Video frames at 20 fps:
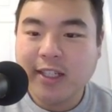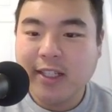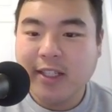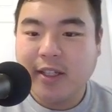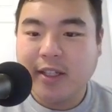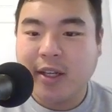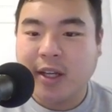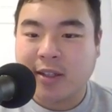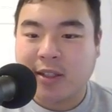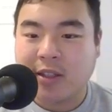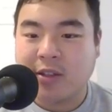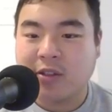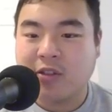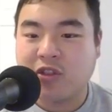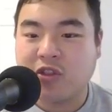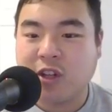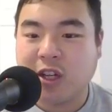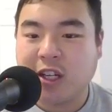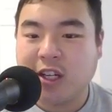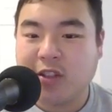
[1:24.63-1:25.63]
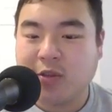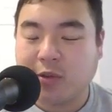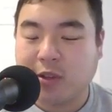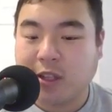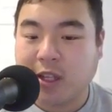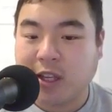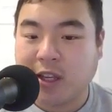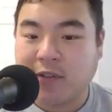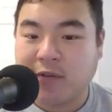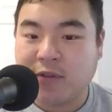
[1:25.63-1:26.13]
And then Strides, we're
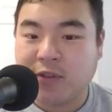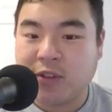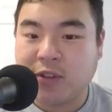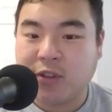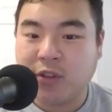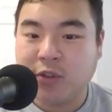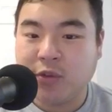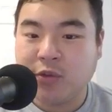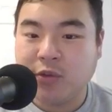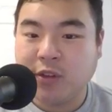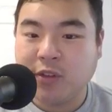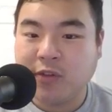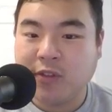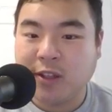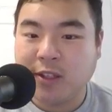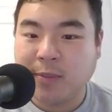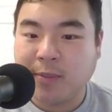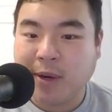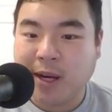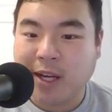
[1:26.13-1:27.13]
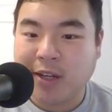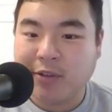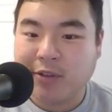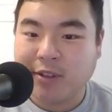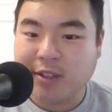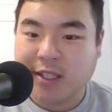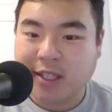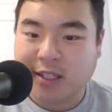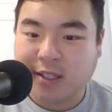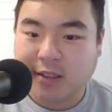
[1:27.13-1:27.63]
going to have 2 of the
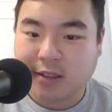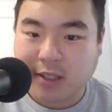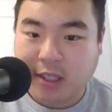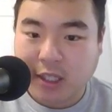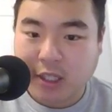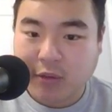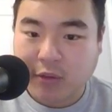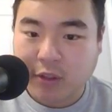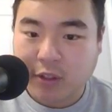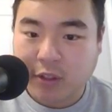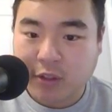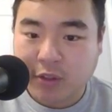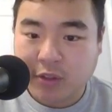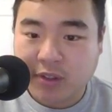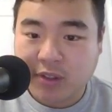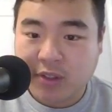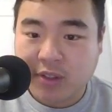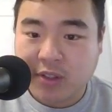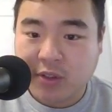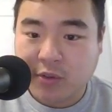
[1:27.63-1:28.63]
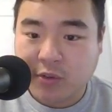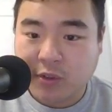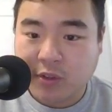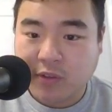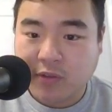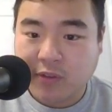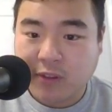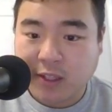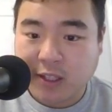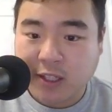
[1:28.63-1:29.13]
Pirate King Night Rose, 2
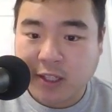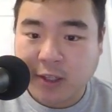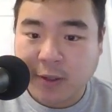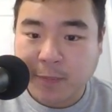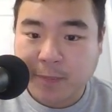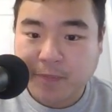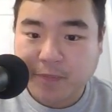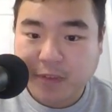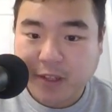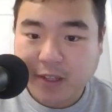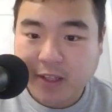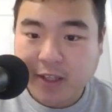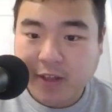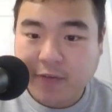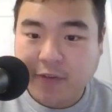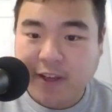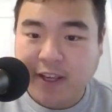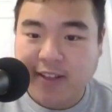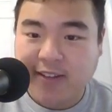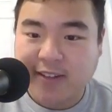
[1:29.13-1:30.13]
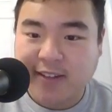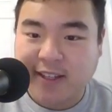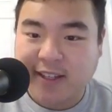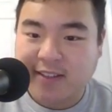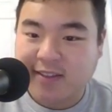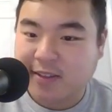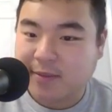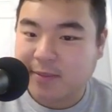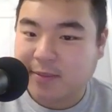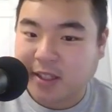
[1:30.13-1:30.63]
of the
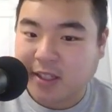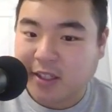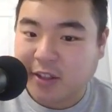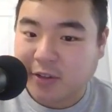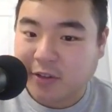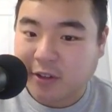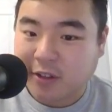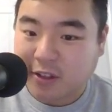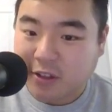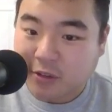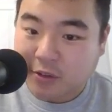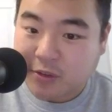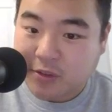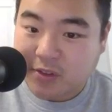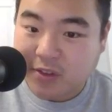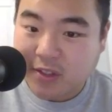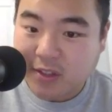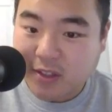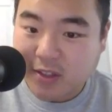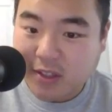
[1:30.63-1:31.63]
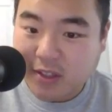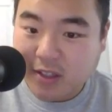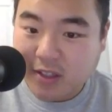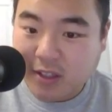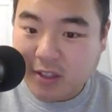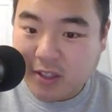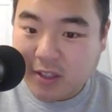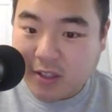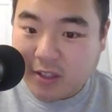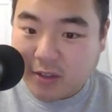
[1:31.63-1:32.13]
Phantasm Night Rose,
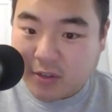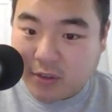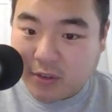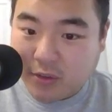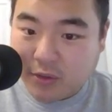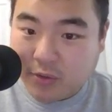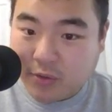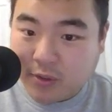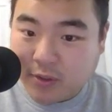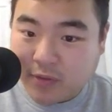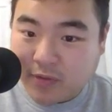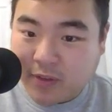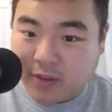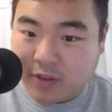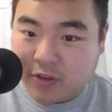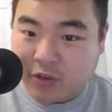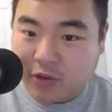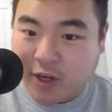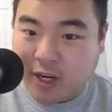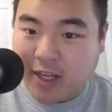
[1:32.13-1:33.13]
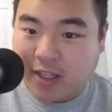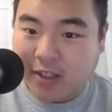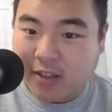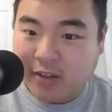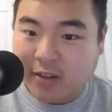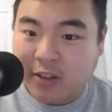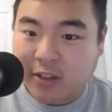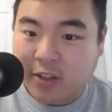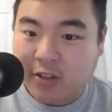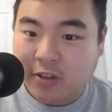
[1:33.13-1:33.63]
2 of the
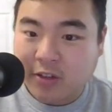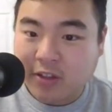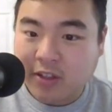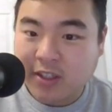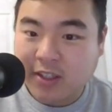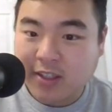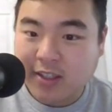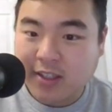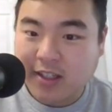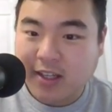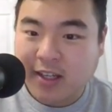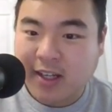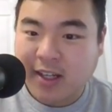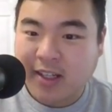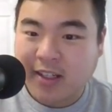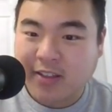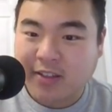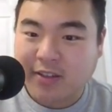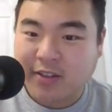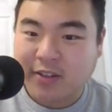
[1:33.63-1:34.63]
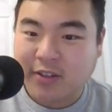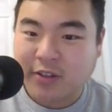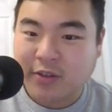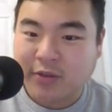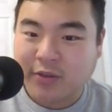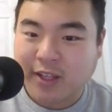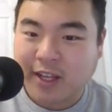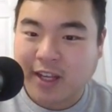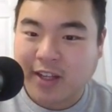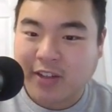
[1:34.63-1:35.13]
Dragon Hulk. I
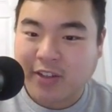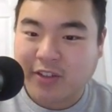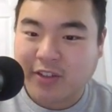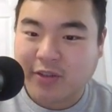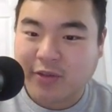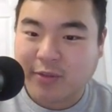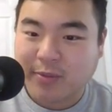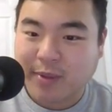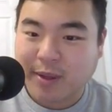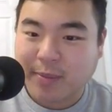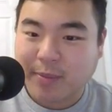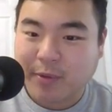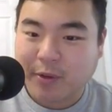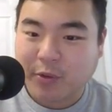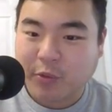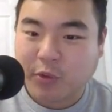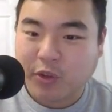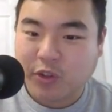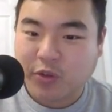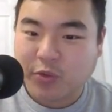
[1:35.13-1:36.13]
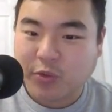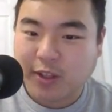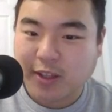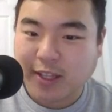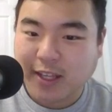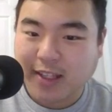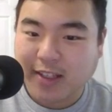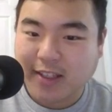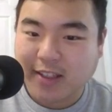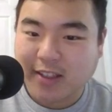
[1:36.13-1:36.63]
don't actually remember which one
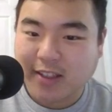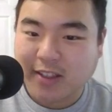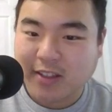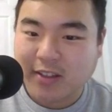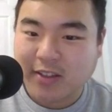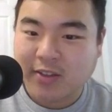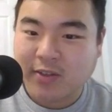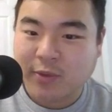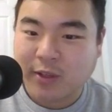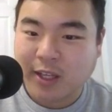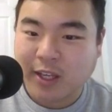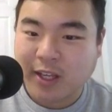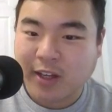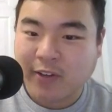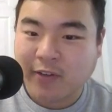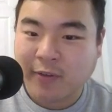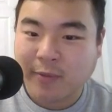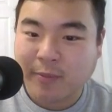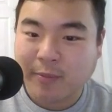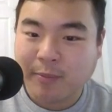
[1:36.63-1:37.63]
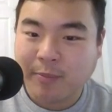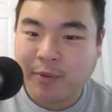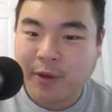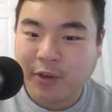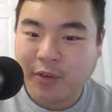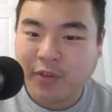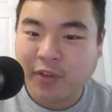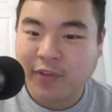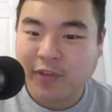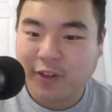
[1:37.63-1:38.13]
that is. We have
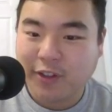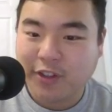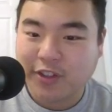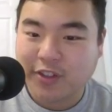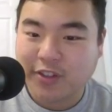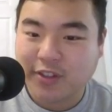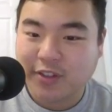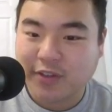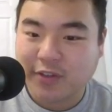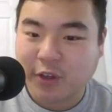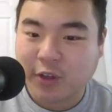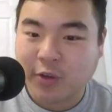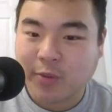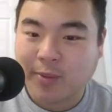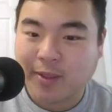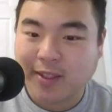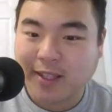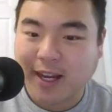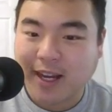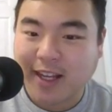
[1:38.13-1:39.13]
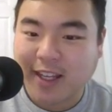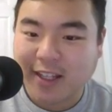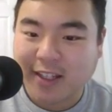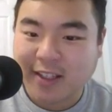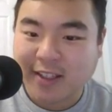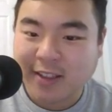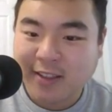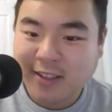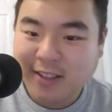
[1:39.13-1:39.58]
both versions of Obadiah,